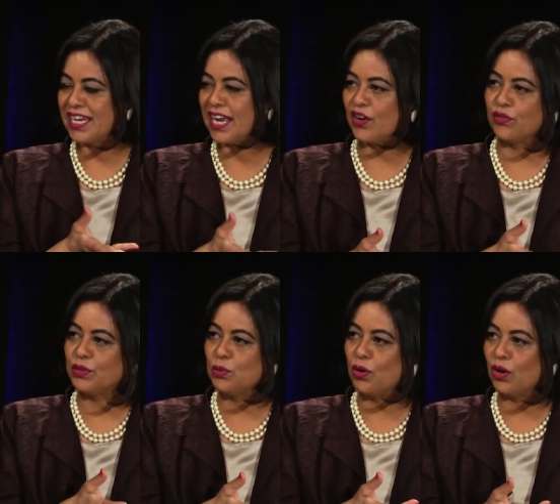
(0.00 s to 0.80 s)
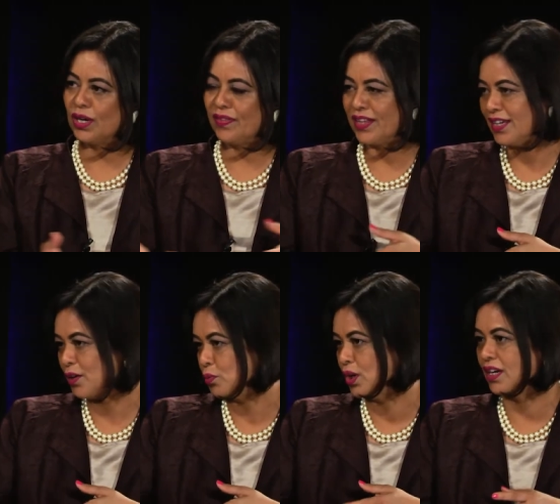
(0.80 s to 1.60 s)
taking care of you all, and then
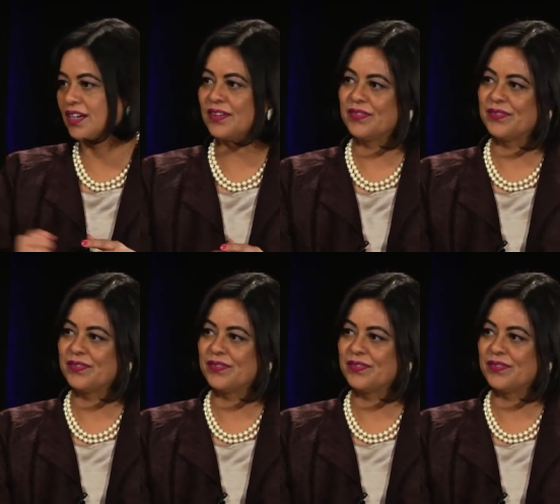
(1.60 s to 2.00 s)
her work?